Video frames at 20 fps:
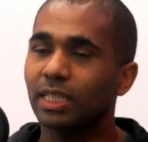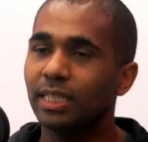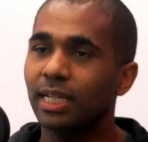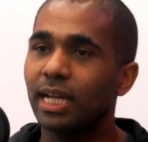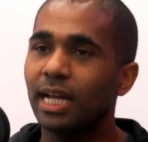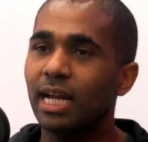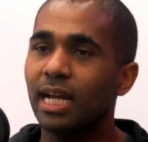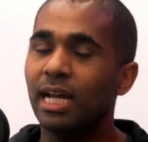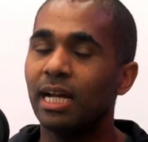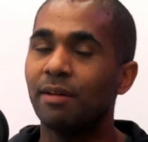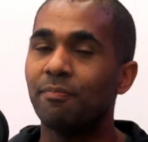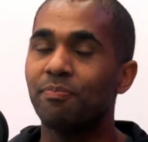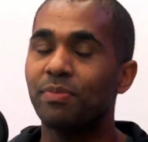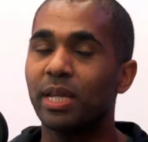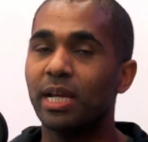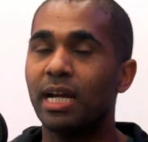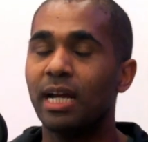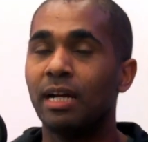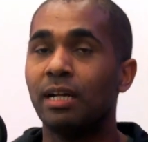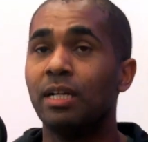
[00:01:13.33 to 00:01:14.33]
Yeah.
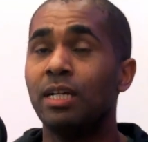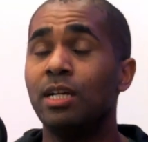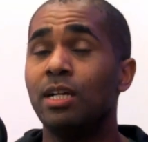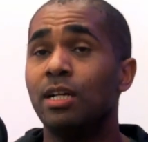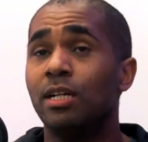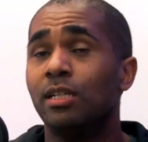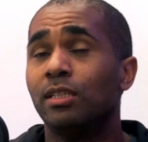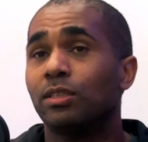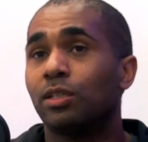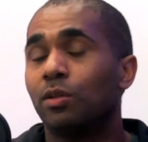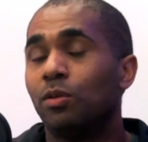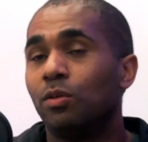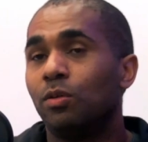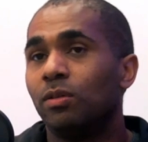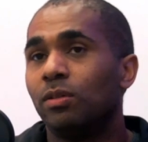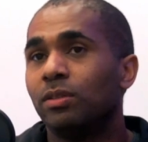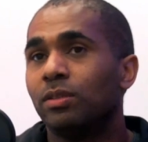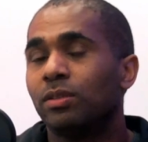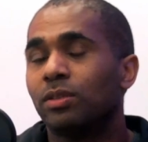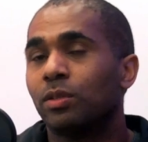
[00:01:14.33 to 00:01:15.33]

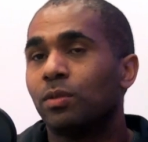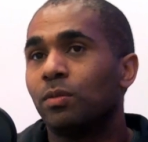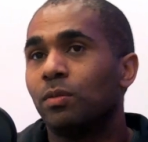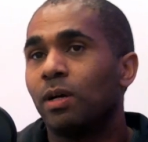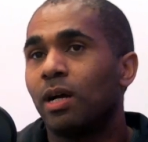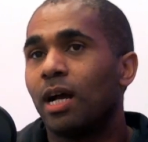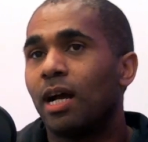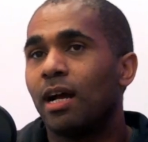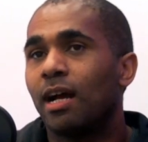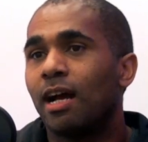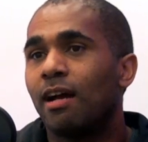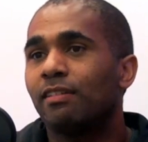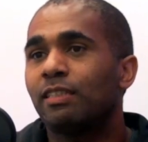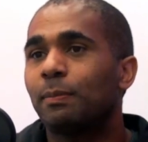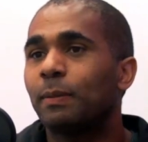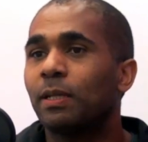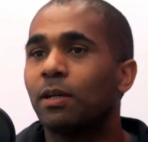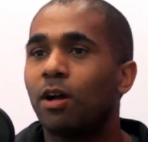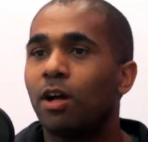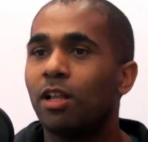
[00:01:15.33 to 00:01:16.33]
So I
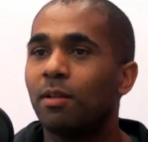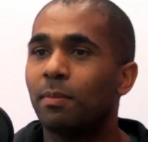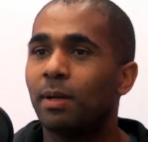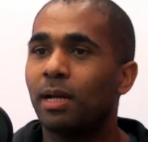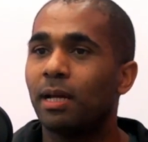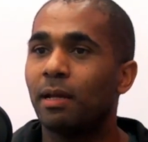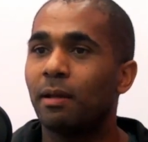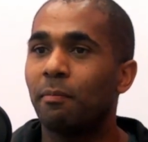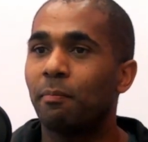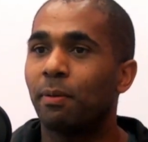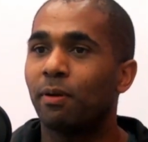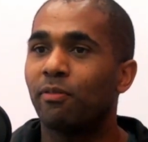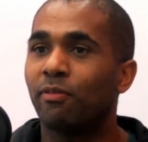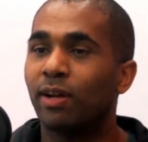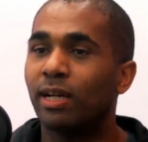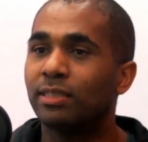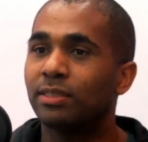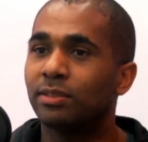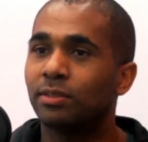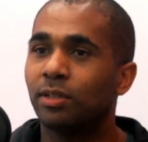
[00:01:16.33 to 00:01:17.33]
spent all of my
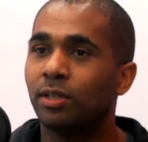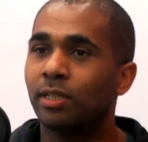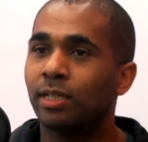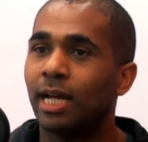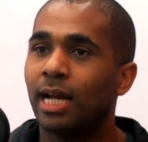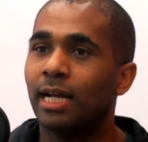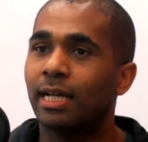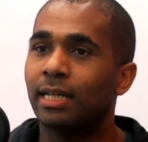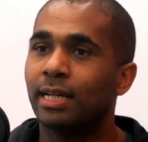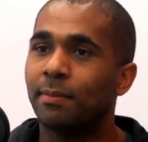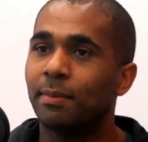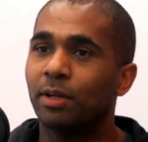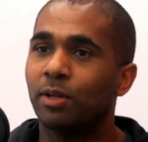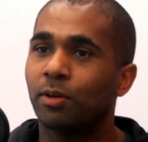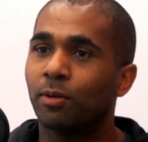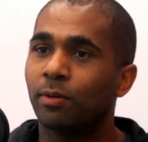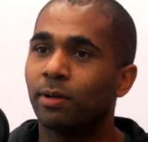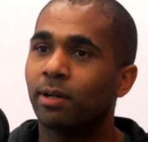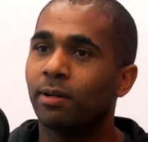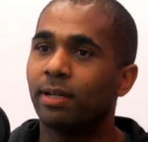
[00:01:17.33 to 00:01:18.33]
professional and academic
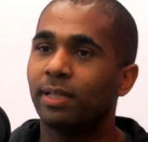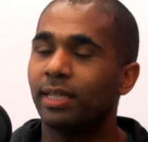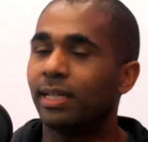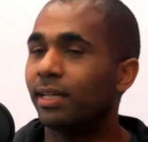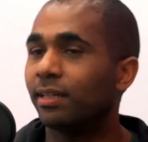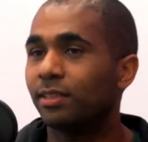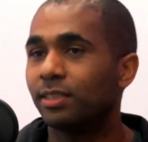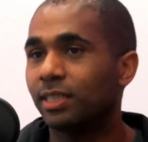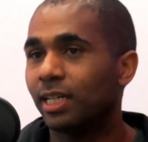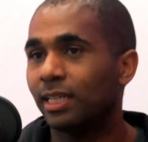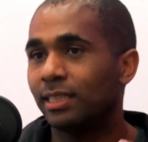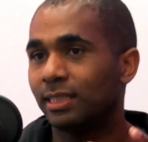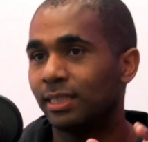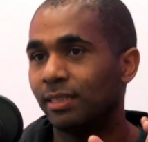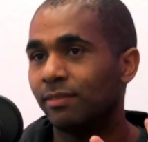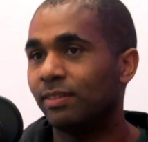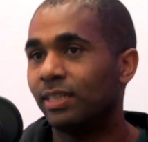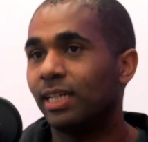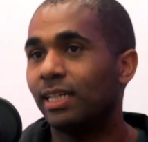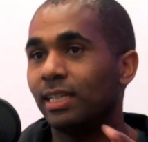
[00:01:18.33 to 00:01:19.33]
career at the intersection
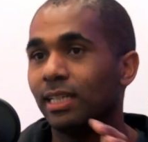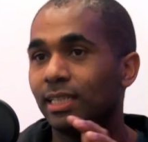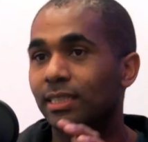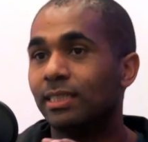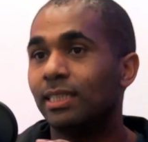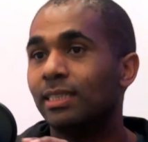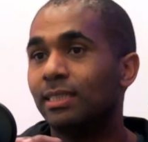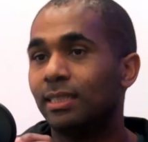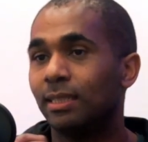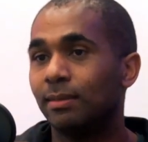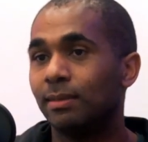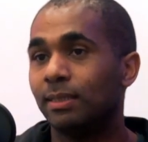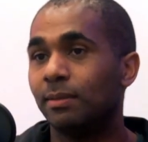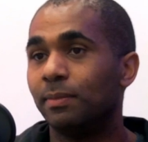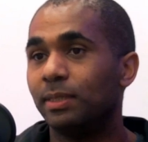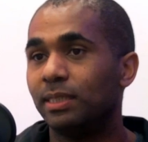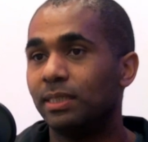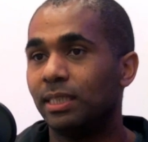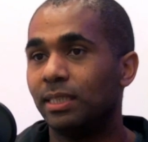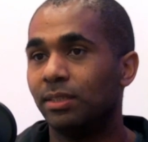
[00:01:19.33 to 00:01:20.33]
of data, systems, and
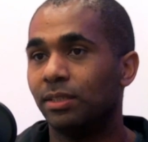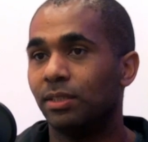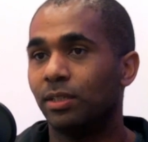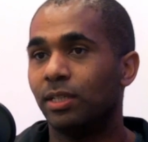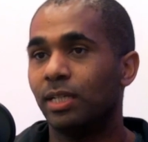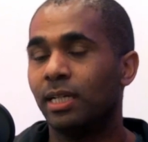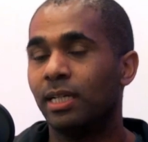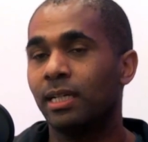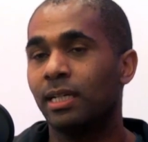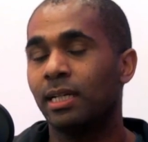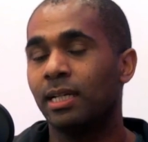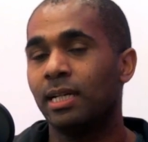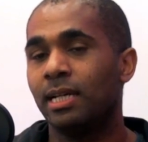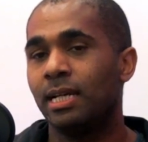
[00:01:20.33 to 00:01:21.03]
machine learning.